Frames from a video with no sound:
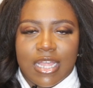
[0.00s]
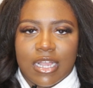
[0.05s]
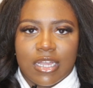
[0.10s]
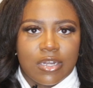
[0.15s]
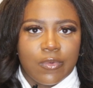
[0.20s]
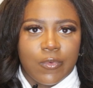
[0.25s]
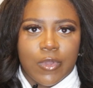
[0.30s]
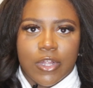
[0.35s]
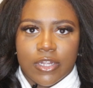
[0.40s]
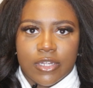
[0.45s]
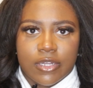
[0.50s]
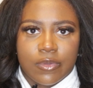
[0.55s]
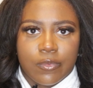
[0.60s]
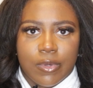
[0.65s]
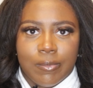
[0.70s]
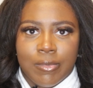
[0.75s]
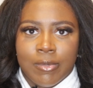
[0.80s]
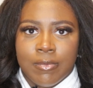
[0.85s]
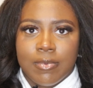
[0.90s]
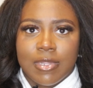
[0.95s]
not gonna work.
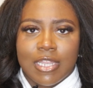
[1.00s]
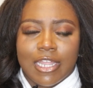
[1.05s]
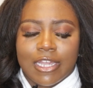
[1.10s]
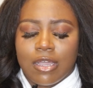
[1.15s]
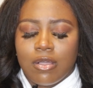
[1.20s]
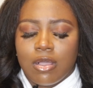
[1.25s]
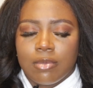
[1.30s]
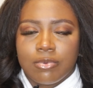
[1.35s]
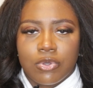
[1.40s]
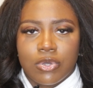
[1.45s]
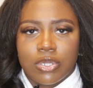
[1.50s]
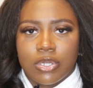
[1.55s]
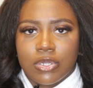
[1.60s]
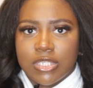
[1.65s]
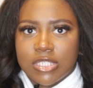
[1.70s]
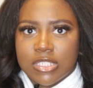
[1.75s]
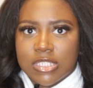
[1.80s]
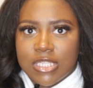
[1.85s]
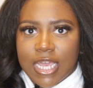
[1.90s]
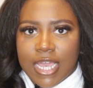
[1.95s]
When people be like, oh, I'm going on
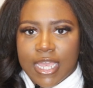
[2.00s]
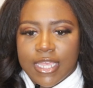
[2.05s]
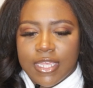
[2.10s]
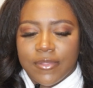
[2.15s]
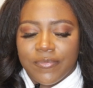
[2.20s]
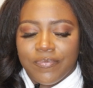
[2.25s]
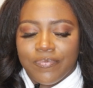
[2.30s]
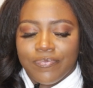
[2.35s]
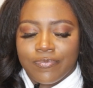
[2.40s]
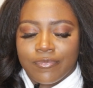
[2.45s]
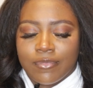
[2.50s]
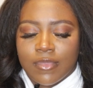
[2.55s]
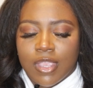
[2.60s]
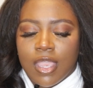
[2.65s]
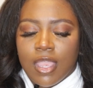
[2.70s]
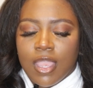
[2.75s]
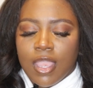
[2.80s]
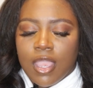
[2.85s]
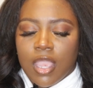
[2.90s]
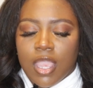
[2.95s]
this diet
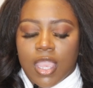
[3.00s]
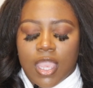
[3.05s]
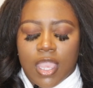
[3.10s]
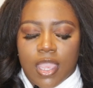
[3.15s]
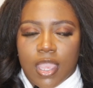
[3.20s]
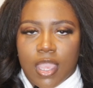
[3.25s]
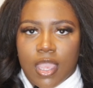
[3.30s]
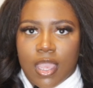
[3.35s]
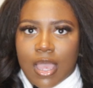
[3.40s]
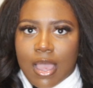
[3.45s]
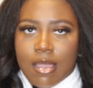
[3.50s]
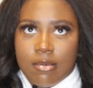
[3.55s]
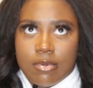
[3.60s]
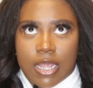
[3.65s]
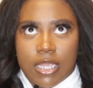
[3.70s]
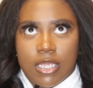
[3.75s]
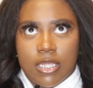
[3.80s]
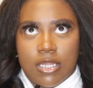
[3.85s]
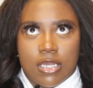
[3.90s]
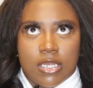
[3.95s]
and I'm
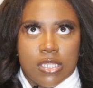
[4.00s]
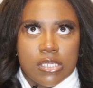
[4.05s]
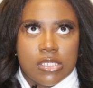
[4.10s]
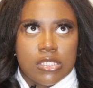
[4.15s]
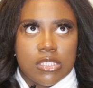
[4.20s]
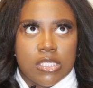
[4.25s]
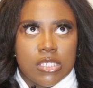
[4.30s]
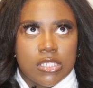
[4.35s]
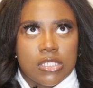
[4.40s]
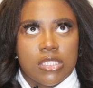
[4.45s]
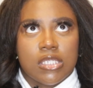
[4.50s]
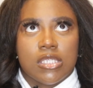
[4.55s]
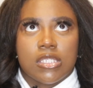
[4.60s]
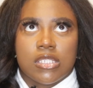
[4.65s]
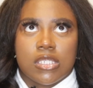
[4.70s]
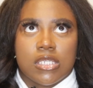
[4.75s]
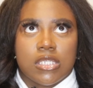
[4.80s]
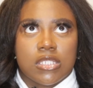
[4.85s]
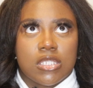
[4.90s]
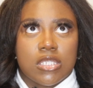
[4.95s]
not eating
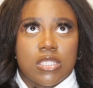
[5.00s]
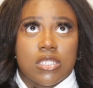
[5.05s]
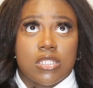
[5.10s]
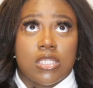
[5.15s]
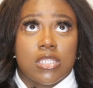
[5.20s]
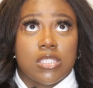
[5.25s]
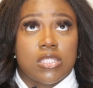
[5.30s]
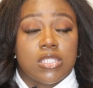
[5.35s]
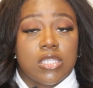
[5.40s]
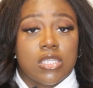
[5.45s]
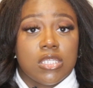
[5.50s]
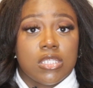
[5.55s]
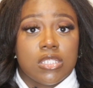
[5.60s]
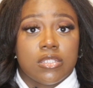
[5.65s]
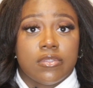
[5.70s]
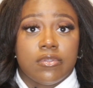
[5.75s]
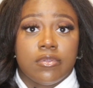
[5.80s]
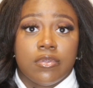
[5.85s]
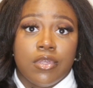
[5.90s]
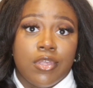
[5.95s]

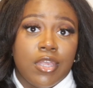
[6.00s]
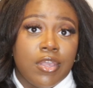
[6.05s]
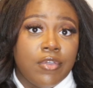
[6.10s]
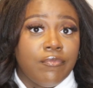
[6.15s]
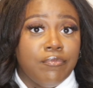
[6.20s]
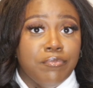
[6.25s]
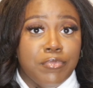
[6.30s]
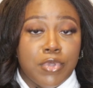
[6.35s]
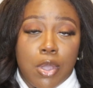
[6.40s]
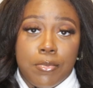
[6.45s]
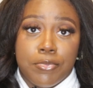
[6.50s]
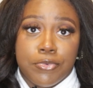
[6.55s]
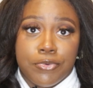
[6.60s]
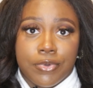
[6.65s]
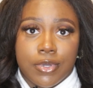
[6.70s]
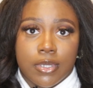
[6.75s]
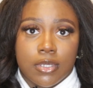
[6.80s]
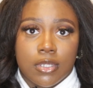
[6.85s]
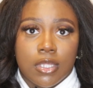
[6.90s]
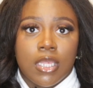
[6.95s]
this, no
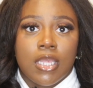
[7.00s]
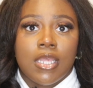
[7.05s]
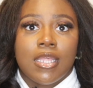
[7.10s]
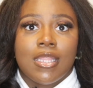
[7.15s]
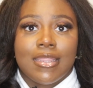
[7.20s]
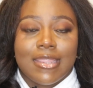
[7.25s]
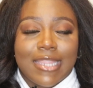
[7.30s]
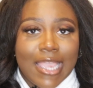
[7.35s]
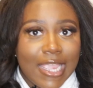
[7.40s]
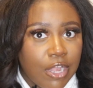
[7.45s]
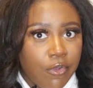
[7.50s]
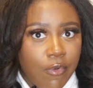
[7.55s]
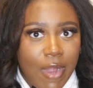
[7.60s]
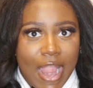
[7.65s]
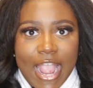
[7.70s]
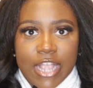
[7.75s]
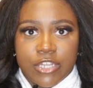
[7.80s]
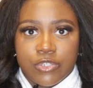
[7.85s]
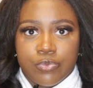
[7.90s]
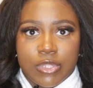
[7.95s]
more. They
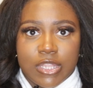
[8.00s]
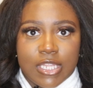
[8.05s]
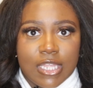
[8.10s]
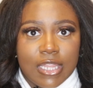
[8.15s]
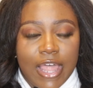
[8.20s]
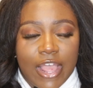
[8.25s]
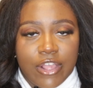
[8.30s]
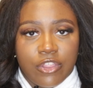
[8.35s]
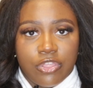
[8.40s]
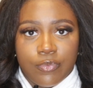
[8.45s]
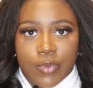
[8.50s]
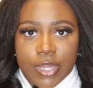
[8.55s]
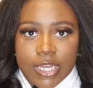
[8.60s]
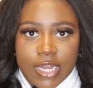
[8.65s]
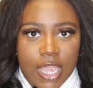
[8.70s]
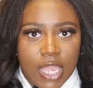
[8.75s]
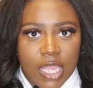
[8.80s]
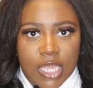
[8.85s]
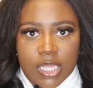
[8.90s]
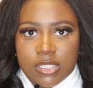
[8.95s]
crash within like 3
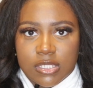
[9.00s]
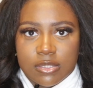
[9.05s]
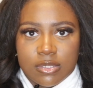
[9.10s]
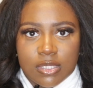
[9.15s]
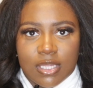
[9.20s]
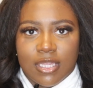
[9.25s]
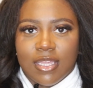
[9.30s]
days.